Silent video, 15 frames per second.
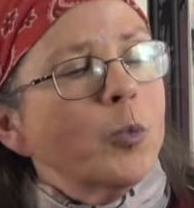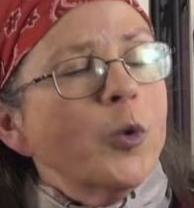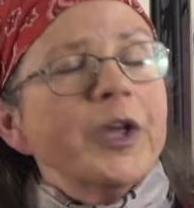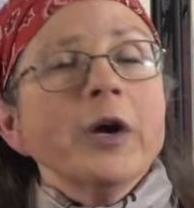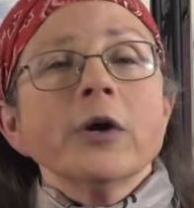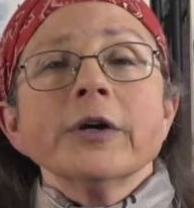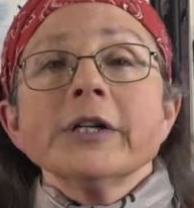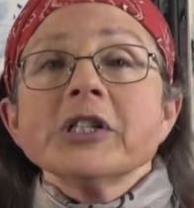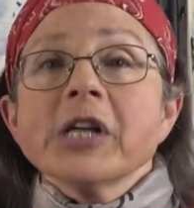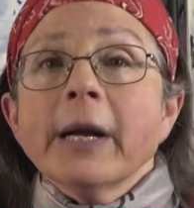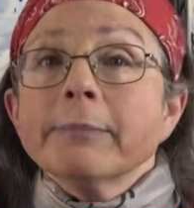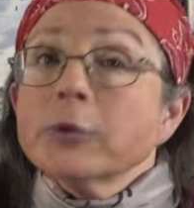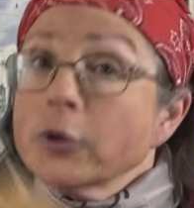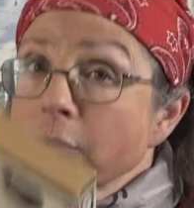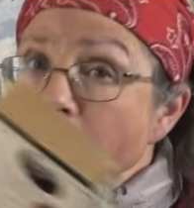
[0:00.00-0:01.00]
We are in
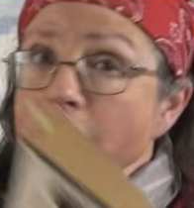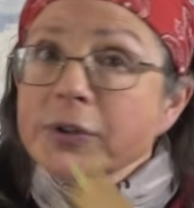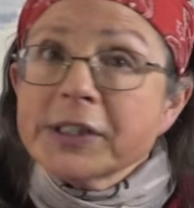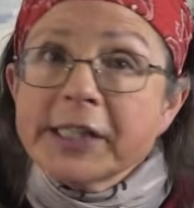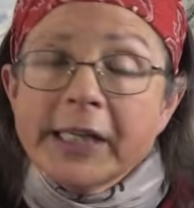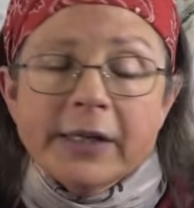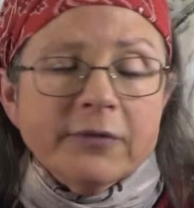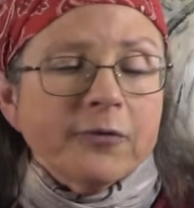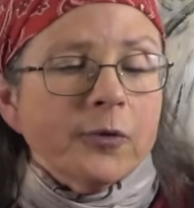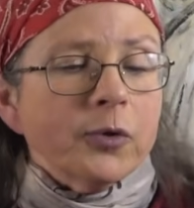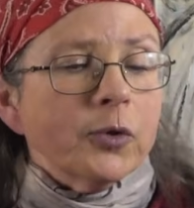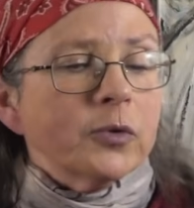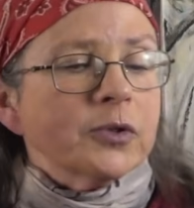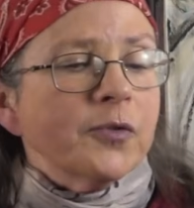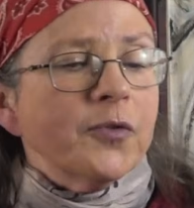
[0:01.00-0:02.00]
chapter 13 for
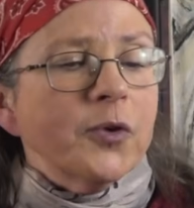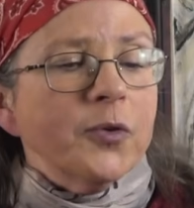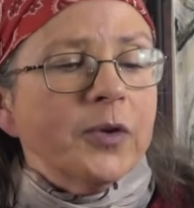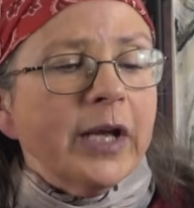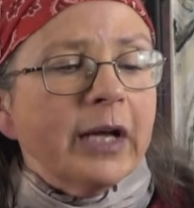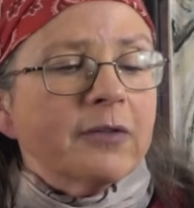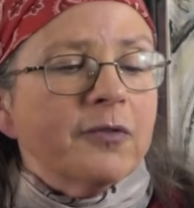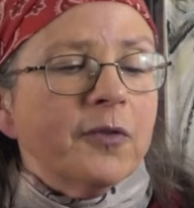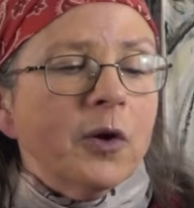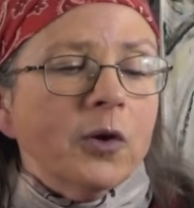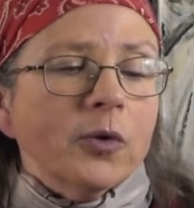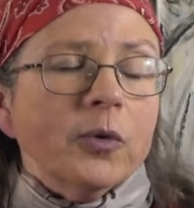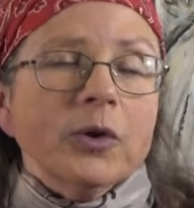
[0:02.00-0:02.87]
those of you that follow